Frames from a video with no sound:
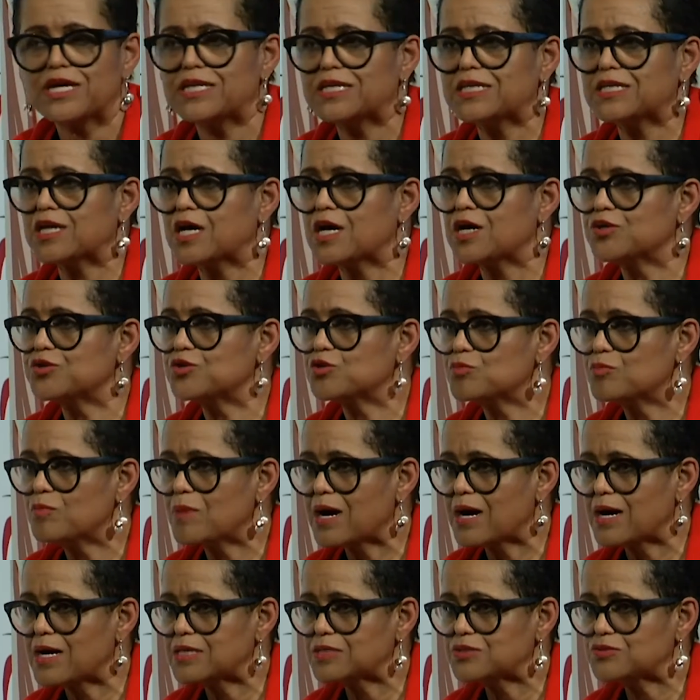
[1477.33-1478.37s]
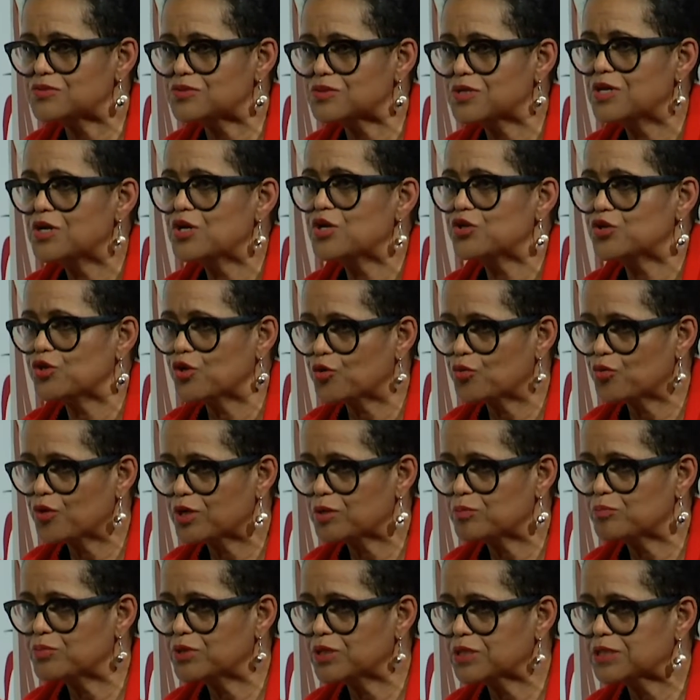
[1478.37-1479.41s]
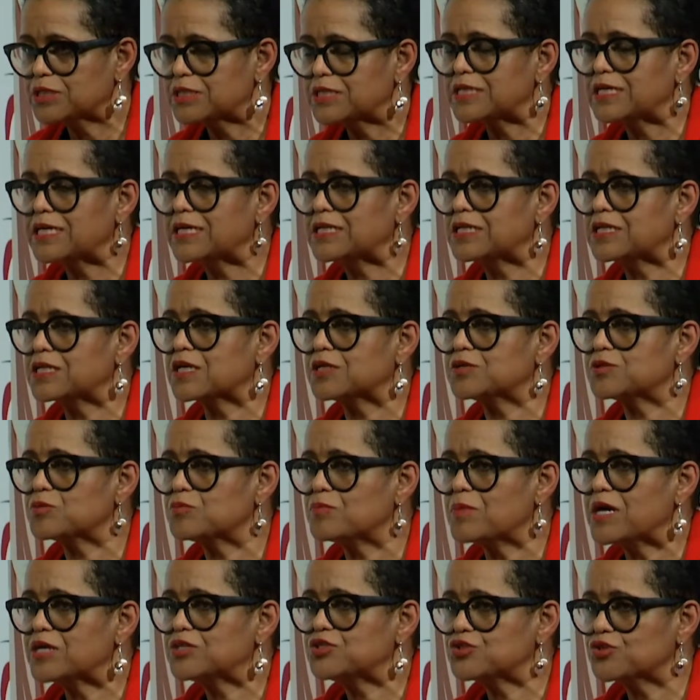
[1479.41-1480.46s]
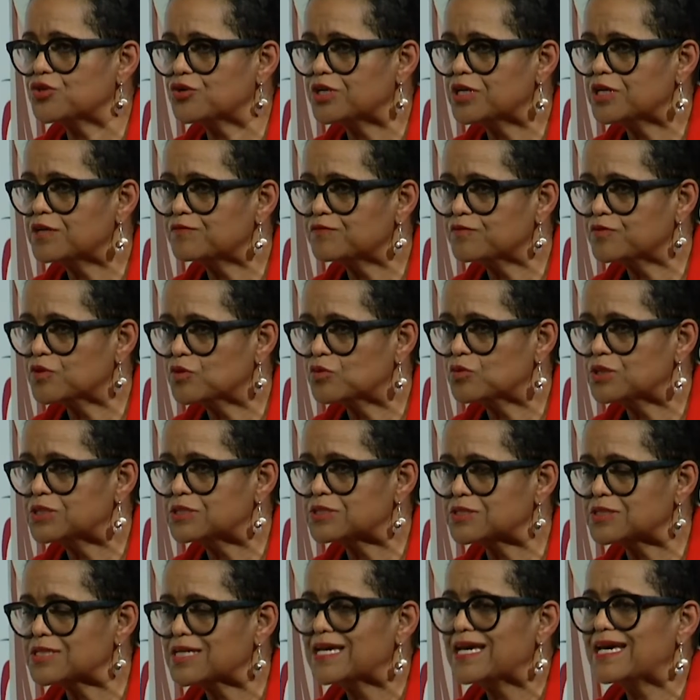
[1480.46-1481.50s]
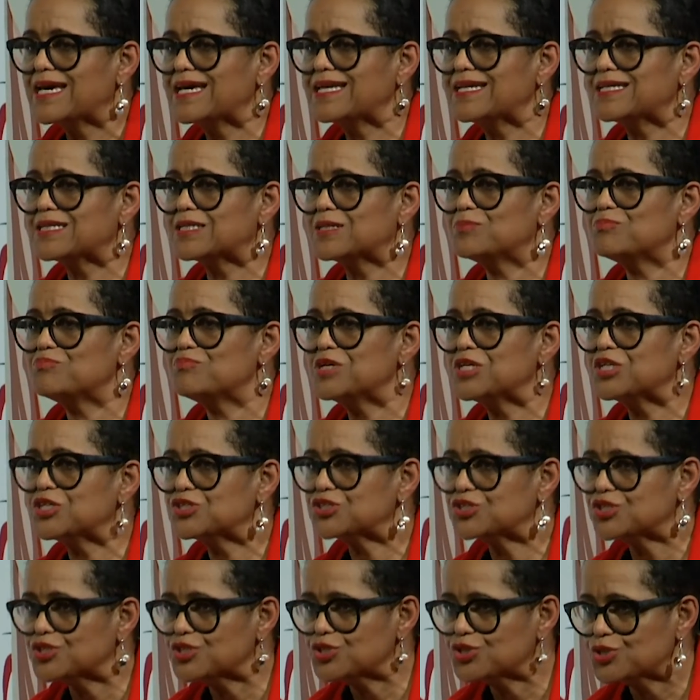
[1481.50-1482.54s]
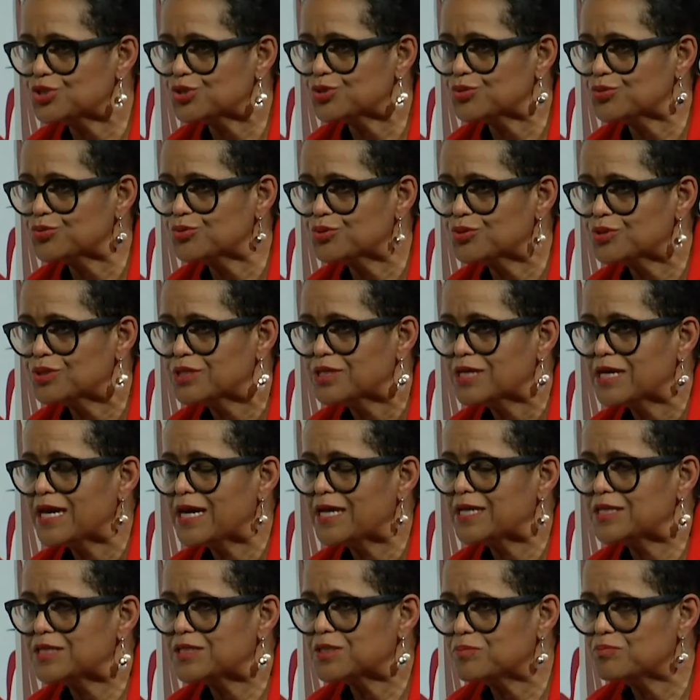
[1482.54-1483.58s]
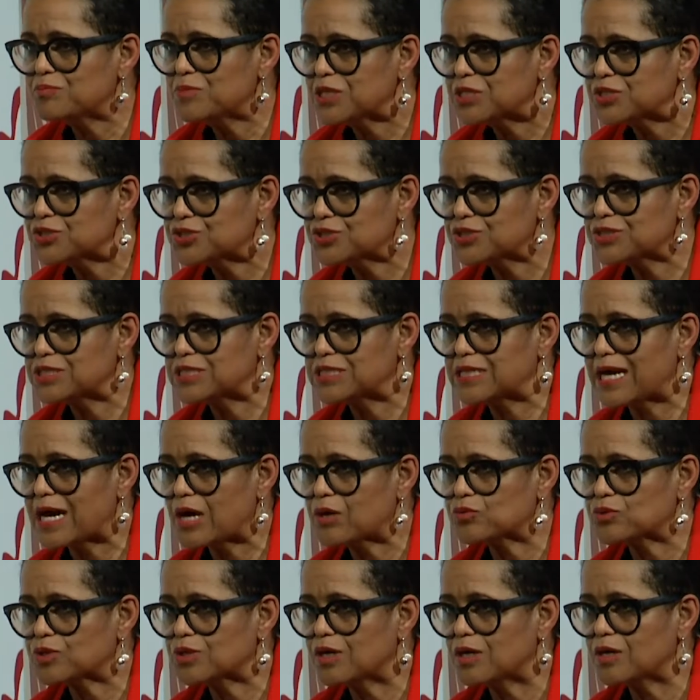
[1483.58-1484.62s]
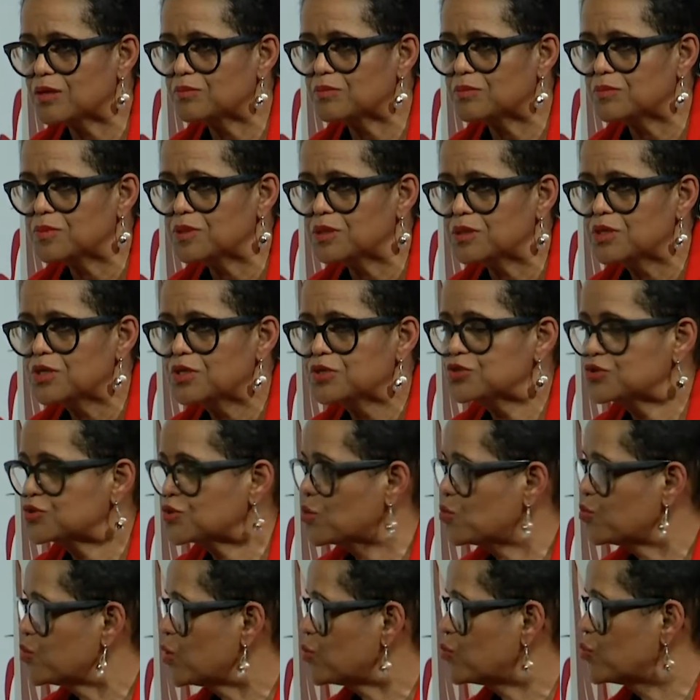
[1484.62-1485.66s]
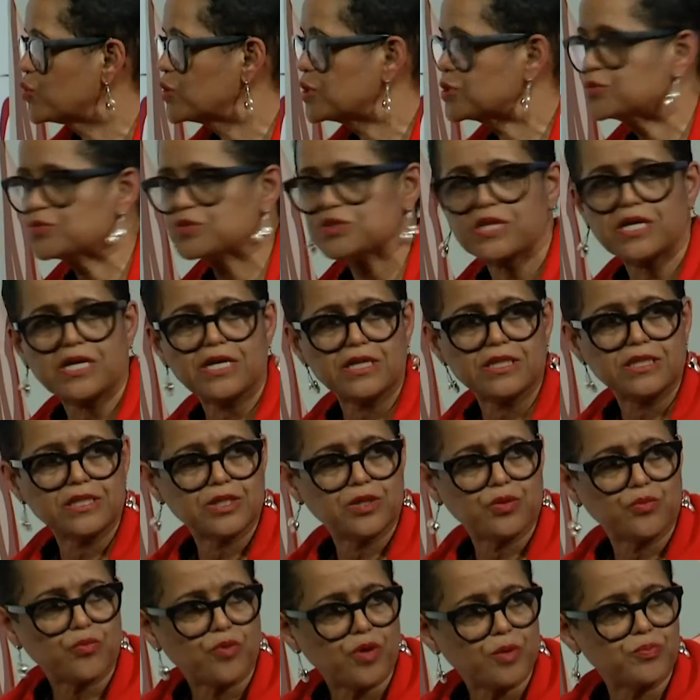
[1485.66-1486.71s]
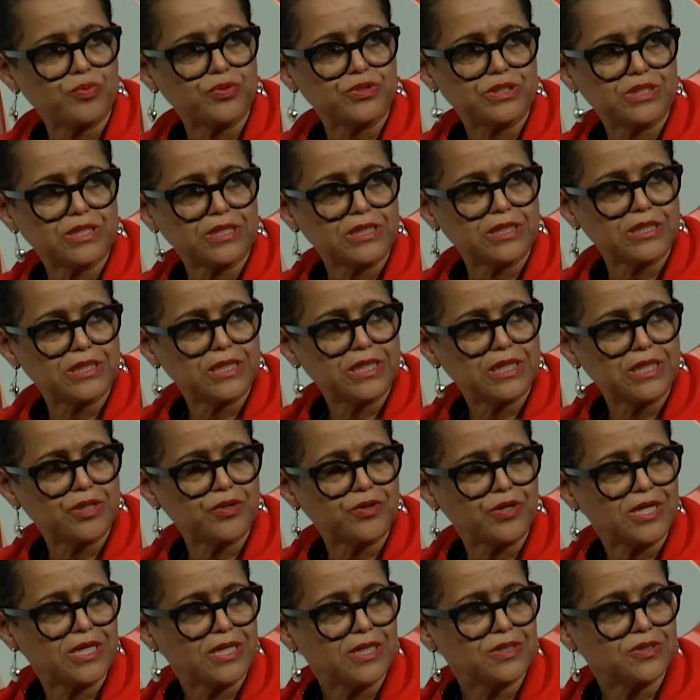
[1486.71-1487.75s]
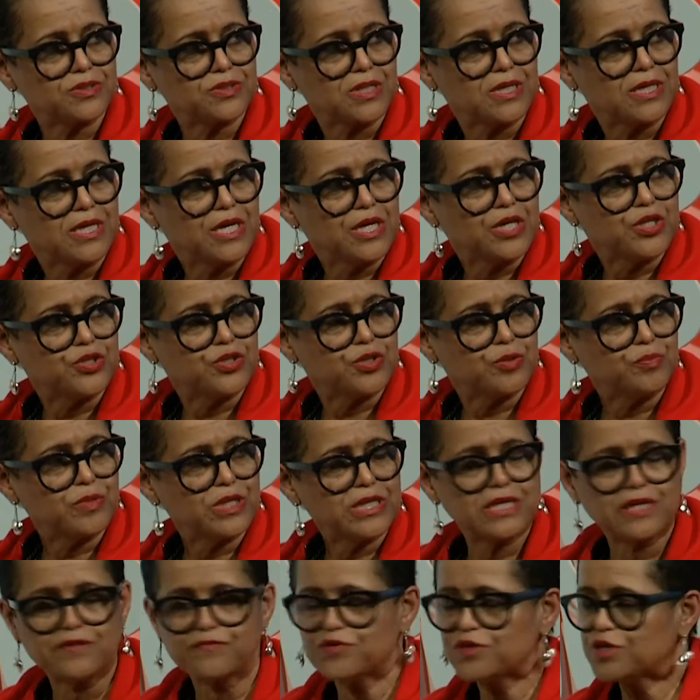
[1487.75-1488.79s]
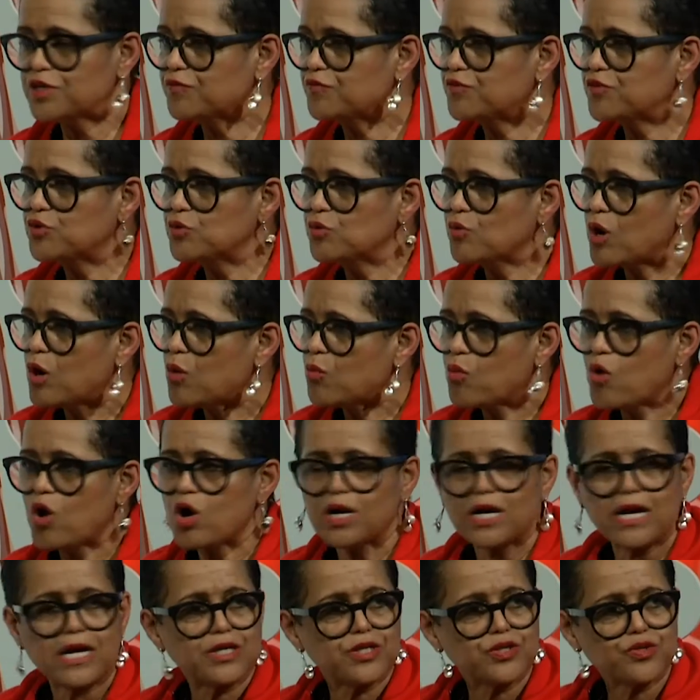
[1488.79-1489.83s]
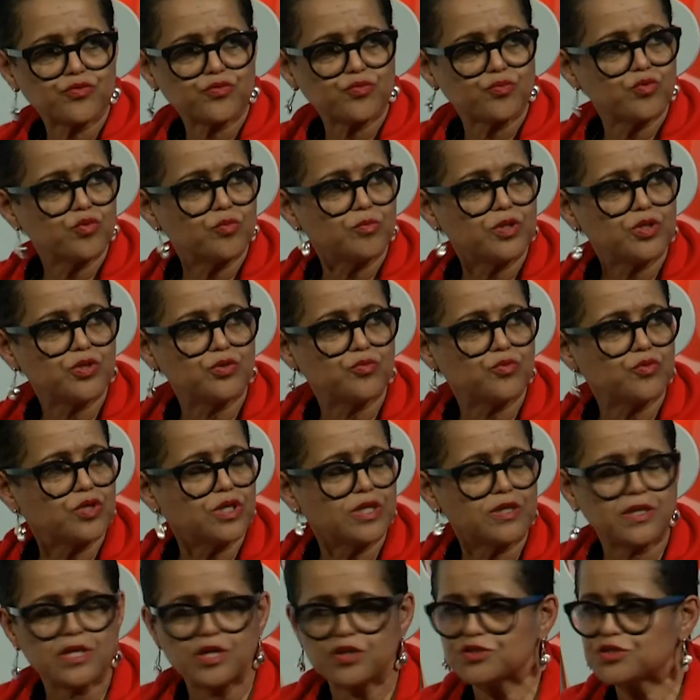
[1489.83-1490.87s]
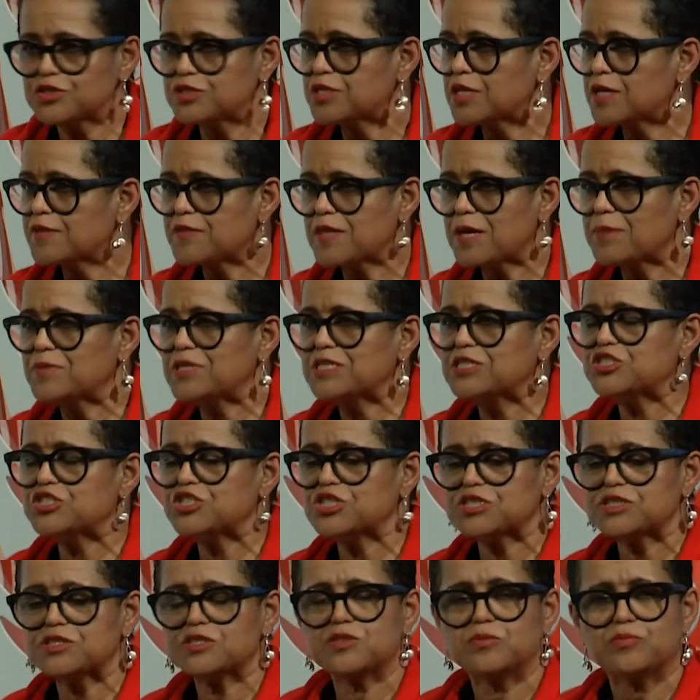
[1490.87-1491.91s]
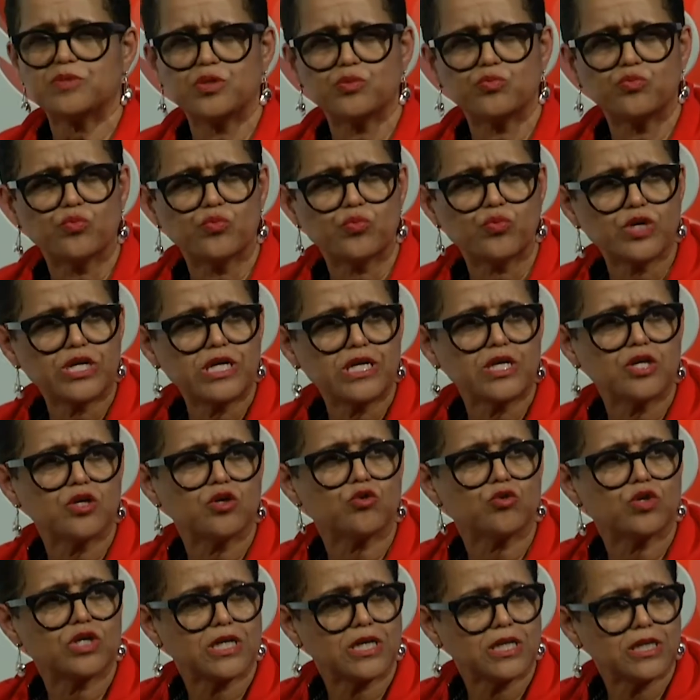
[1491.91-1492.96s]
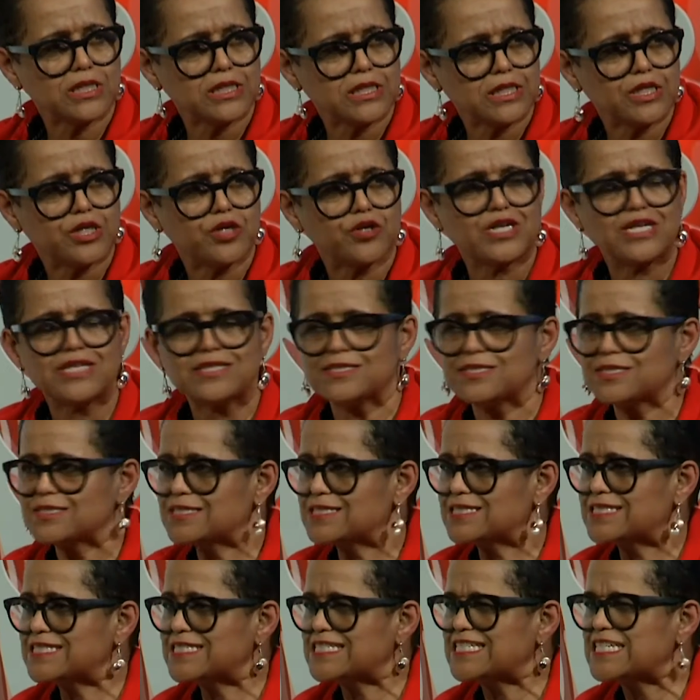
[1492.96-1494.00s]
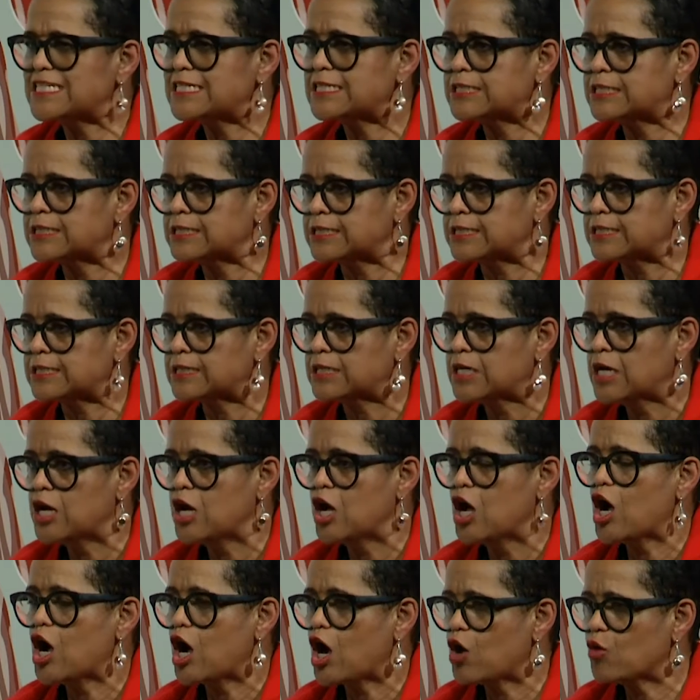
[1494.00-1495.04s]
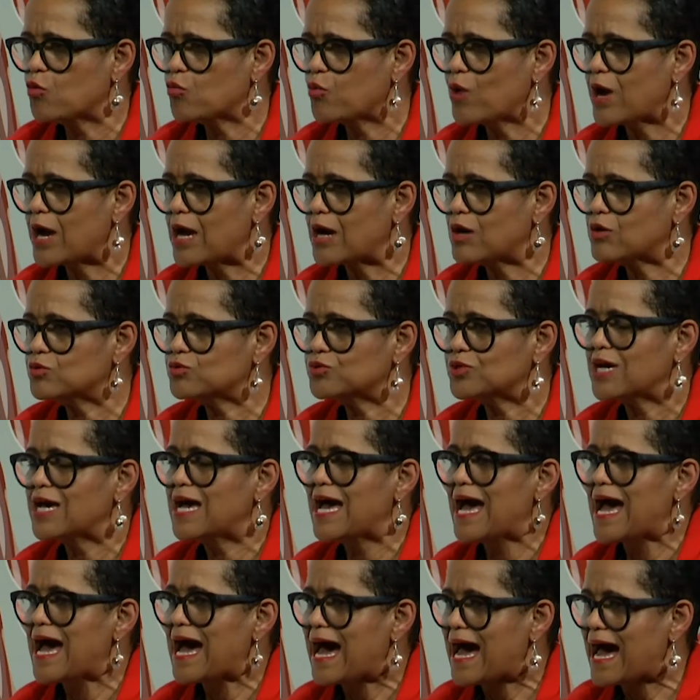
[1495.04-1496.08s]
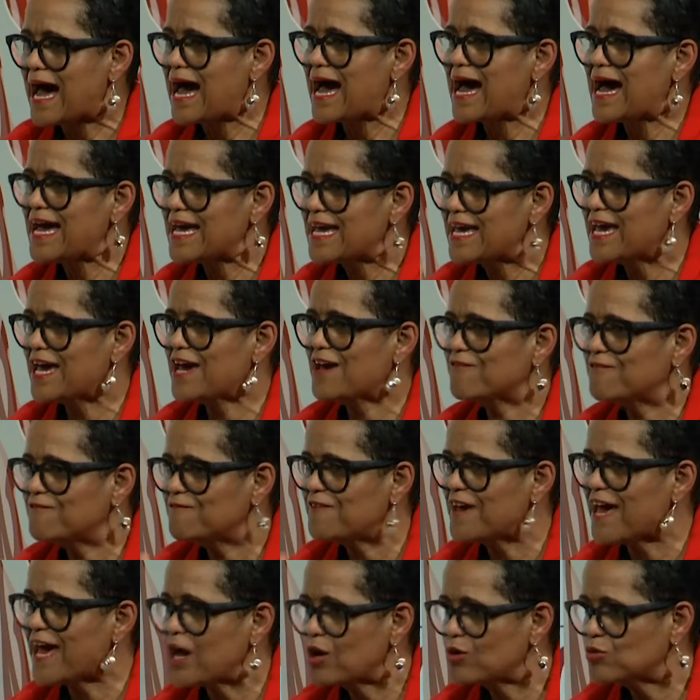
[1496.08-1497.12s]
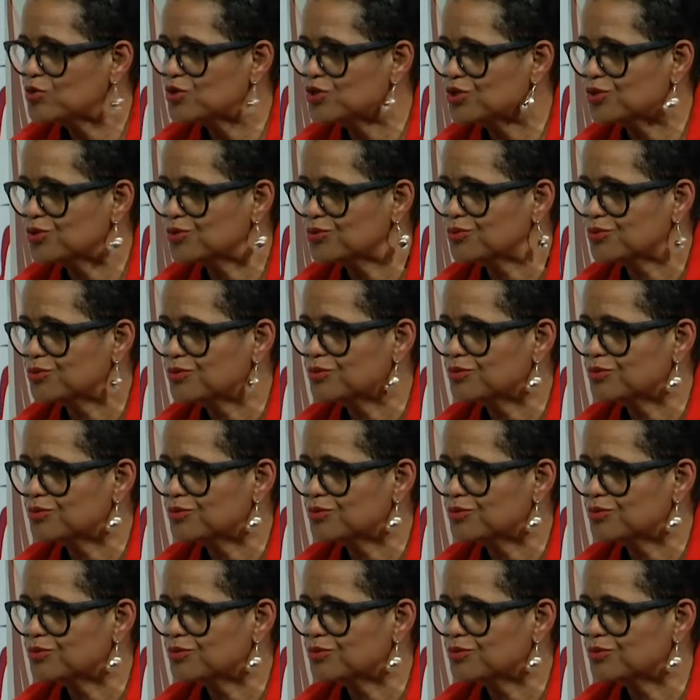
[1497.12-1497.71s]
And it undermines your credibility and it undermines your influence and it diminishes you and it diminishes the outcome. So what we're saying here, representing here, is to me, if you all walk out of this room and there's nothing, I mean, just to be real clear and steely around, I have value.